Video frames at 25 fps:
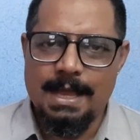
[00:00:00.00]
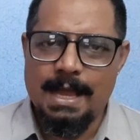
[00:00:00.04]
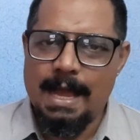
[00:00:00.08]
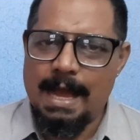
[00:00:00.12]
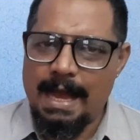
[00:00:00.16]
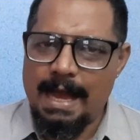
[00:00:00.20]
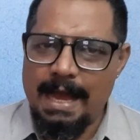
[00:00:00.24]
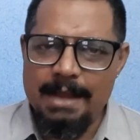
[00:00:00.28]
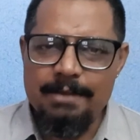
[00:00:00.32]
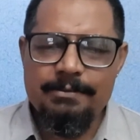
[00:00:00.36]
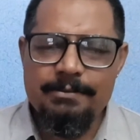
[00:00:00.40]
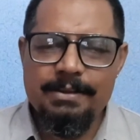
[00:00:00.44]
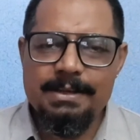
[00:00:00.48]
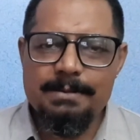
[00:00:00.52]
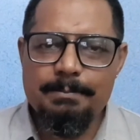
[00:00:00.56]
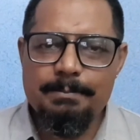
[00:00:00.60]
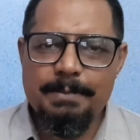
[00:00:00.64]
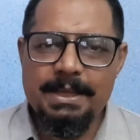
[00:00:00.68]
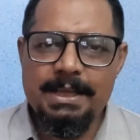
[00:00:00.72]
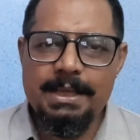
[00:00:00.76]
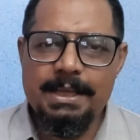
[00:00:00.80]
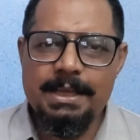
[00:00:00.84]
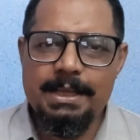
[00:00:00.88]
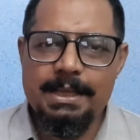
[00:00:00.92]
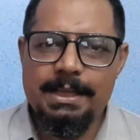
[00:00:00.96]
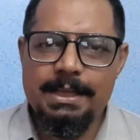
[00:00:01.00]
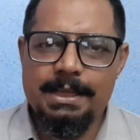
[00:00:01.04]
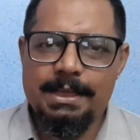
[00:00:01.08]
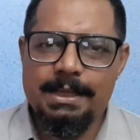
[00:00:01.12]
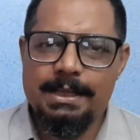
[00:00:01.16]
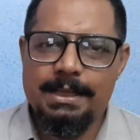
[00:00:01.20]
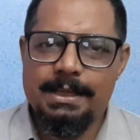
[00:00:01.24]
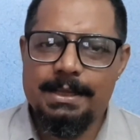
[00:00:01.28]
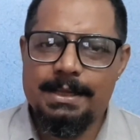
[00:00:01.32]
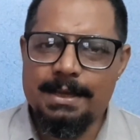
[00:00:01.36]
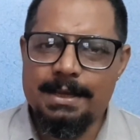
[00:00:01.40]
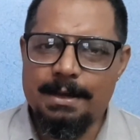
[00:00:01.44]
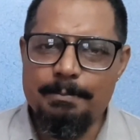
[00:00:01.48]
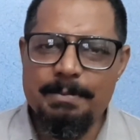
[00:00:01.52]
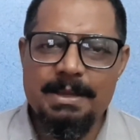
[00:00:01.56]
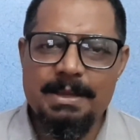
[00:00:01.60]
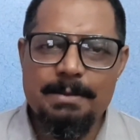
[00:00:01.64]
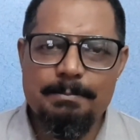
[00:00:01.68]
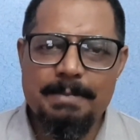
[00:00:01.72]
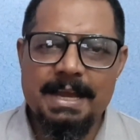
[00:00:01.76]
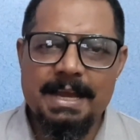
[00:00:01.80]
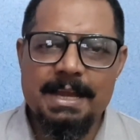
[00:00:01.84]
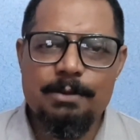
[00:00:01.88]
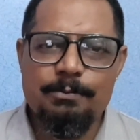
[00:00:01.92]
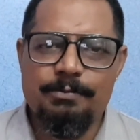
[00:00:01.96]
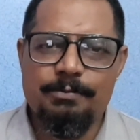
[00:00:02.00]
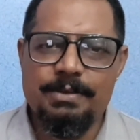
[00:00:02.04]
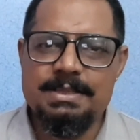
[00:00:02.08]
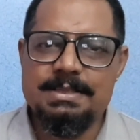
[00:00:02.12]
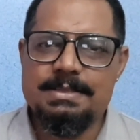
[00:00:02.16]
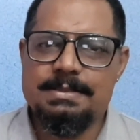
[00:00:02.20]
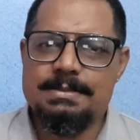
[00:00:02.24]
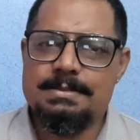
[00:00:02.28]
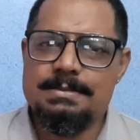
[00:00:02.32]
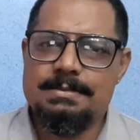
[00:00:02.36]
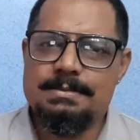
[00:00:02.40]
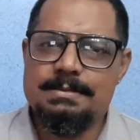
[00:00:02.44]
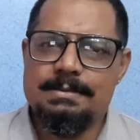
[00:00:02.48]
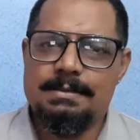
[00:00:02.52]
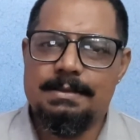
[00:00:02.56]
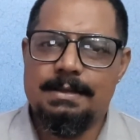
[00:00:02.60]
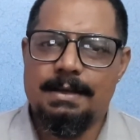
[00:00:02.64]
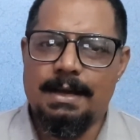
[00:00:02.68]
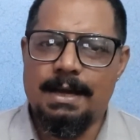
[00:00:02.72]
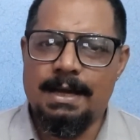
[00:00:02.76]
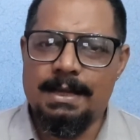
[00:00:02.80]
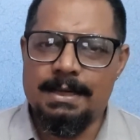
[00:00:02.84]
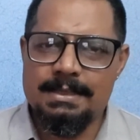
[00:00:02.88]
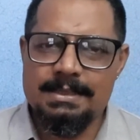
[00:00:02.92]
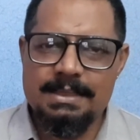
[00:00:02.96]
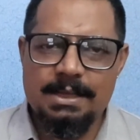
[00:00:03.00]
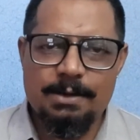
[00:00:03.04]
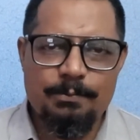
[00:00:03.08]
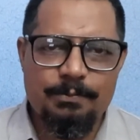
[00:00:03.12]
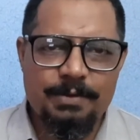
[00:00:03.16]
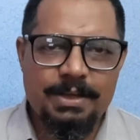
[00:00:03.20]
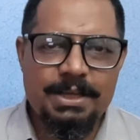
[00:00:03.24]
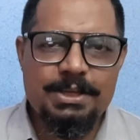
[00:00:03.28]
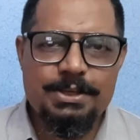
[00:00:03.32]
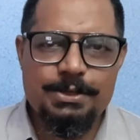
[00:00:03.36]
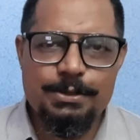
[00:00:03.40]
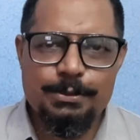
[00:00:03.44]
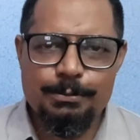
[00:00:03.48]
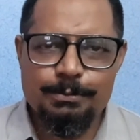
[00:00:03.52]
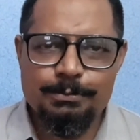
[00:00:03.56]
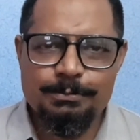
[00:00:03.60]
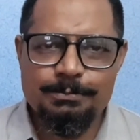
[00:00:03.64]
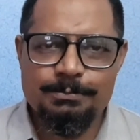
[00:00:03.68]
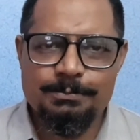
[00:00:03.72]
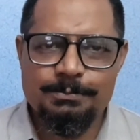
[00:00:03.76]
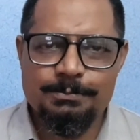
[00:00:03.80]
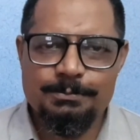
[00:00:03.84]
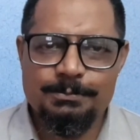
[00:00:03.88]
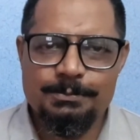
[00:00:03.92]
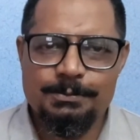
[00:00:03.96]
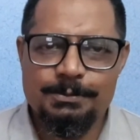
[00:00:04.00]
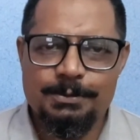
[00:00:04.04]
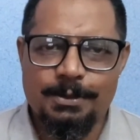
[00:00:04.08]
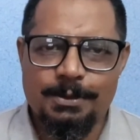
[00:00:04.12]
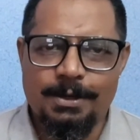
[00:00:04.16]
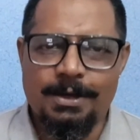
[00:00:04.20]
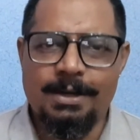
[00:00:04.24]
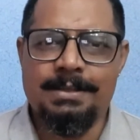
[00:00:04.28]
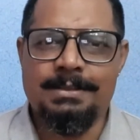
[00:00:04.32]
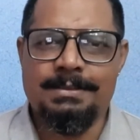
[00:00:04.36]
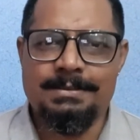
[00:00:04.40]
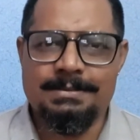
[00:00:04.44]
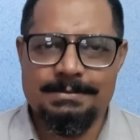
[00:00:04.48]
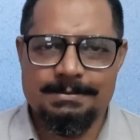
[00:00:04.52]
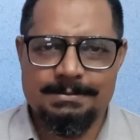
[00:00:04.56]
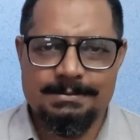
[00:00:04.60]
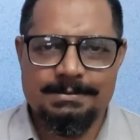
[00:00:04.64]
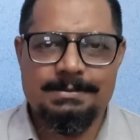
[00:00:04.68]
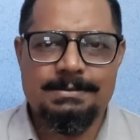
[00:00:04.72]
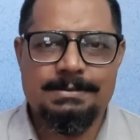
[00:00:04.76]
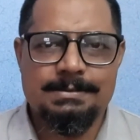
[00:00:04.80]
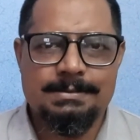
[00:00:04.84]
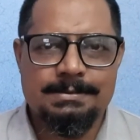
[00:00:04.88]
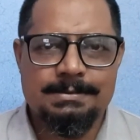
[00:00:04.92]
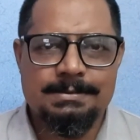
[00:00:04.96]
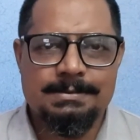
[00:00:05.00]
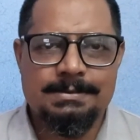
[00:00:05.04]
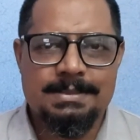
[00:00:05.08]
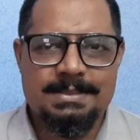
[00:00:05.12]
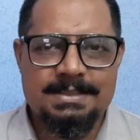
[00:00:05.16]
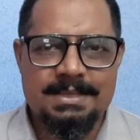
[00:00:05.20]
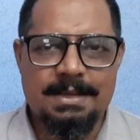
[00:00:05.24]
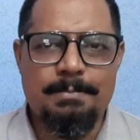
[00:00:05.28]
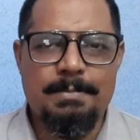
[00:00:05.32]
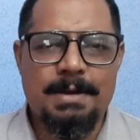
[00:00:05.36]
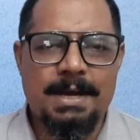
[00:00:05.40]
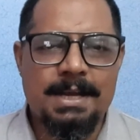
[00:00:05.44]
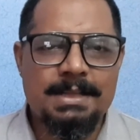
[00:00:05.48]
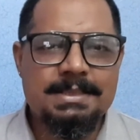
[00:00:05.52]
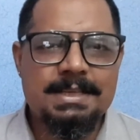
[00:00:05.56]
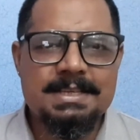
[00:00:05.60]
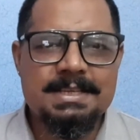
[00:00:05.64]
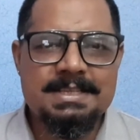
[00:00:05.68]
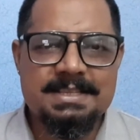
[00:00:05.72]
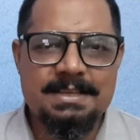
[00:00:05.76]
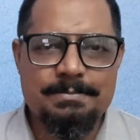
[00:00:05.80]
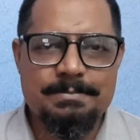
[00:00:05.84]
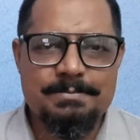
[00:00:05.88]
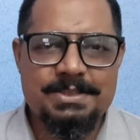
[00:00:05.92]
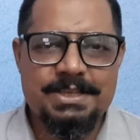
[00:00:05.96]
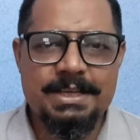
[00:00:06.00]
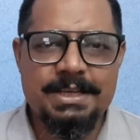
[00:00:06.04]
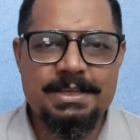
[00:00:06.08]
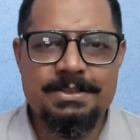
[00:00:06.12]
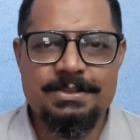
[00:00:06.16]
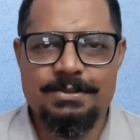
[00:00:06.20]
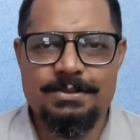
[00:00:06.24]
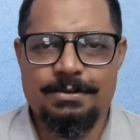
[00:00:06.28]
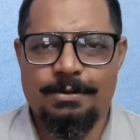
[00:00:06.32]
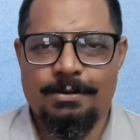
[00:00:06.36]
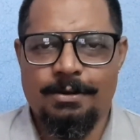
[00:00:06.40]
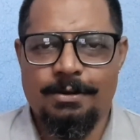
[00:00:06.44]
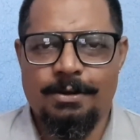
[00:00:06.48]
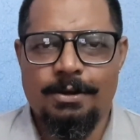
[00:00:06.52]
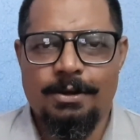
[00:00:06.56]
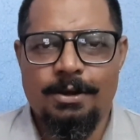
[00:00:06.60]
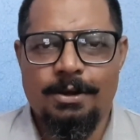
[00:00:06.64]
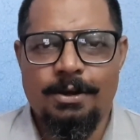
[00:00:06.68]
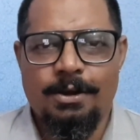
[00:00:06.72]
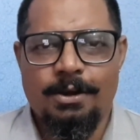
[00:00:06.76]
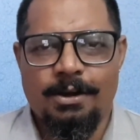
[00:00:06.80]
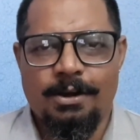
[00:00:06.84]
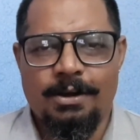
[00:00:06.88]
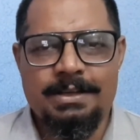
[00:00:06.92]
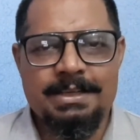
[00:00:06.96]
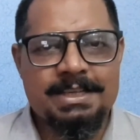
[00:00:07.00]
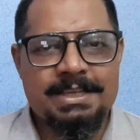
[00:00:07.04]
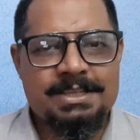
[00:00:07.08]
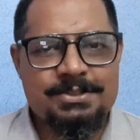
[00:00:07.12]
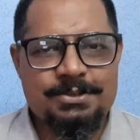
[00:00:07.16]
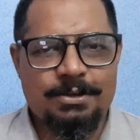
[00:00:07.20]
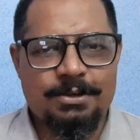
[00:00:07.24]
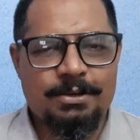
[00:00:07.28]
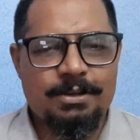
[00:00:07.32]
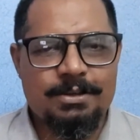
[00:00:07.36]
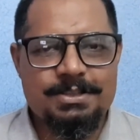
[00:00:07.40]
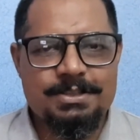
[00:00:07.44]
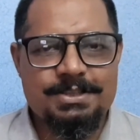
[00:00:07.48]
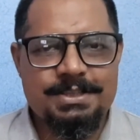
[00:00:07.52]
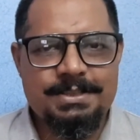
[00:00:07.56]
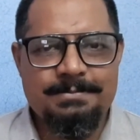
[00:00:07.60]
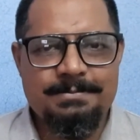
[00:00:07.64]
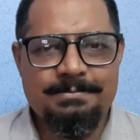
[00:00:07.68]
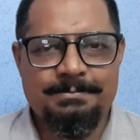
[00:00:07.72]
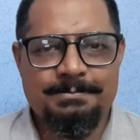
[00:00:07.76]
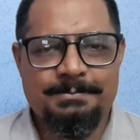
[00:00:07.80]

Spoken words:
I will be coming back with another video on some other subject on astrology.